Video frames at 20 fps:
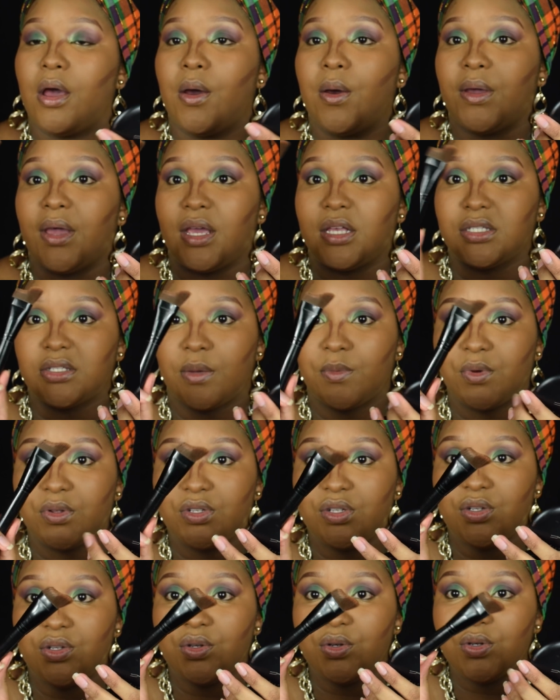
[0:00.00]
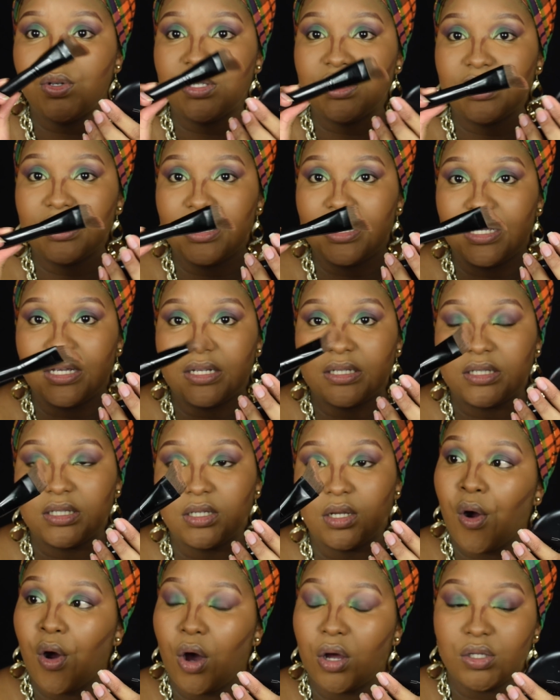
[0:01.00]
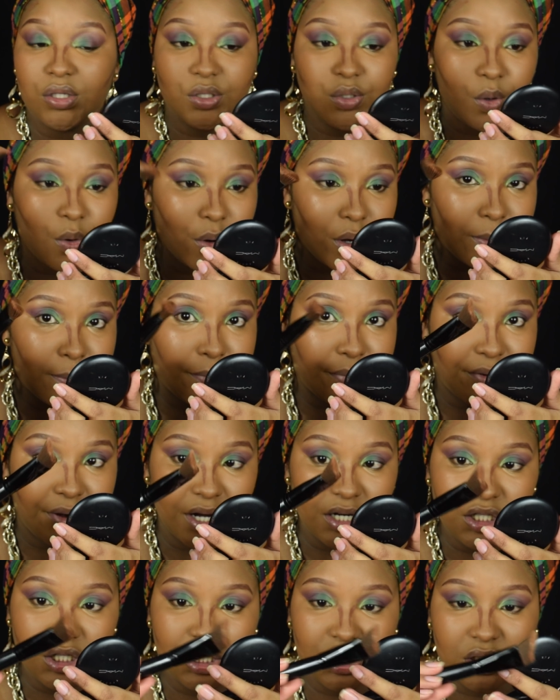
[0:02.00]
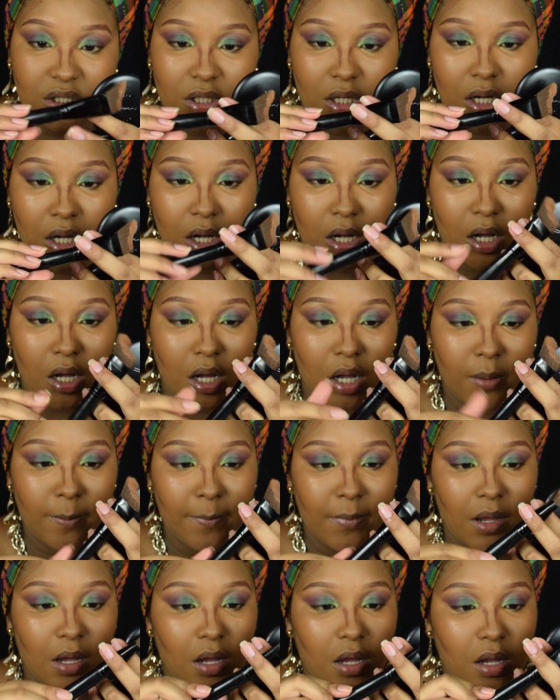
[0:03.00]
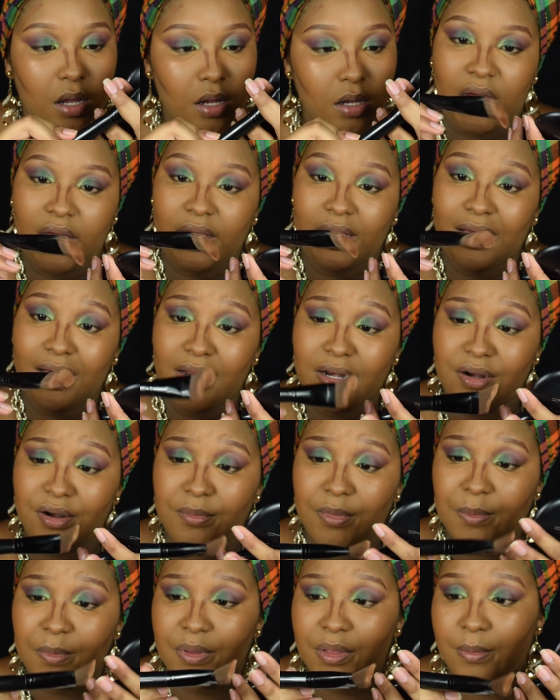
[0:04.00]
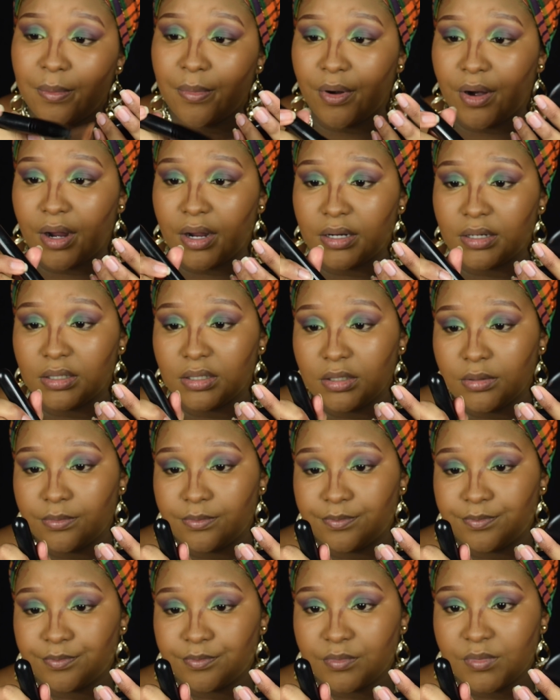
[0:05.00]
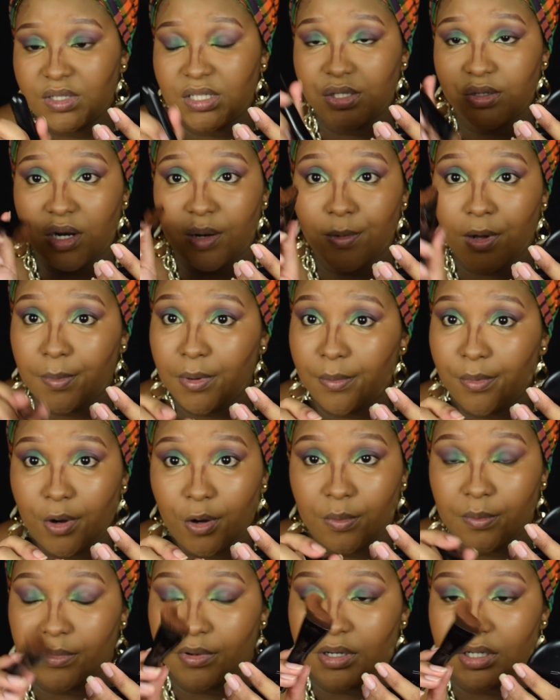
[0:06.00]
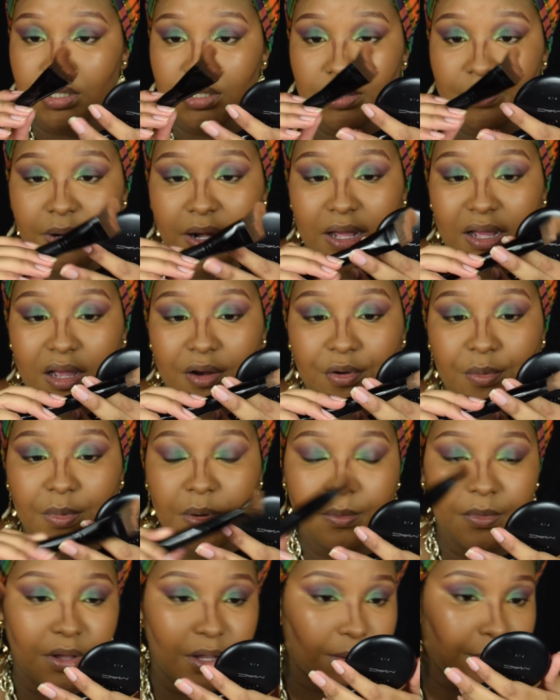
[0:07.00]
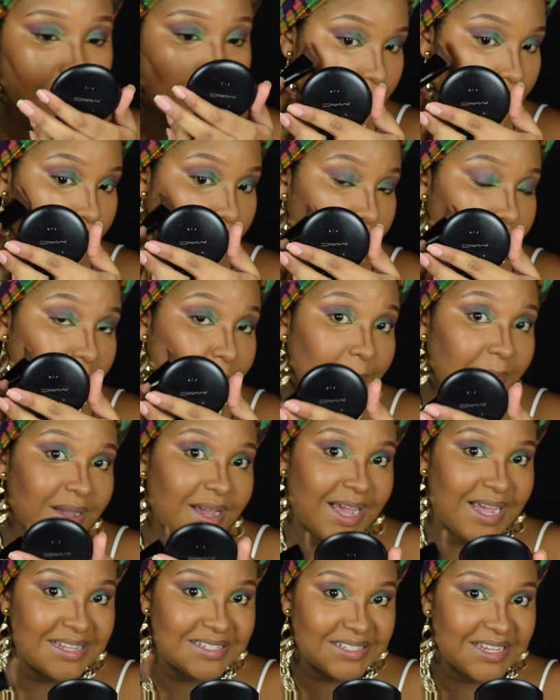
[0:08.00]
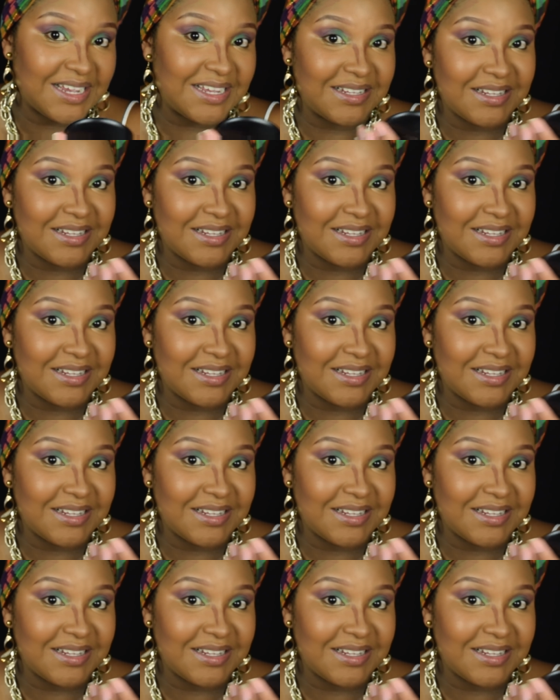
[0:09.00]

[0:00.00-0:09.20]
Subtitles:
Okay, so I'm going to use this contour brush. I can't remember the brand. It's not a Bobbi Brown brush, but I can't remember it. Remember guys,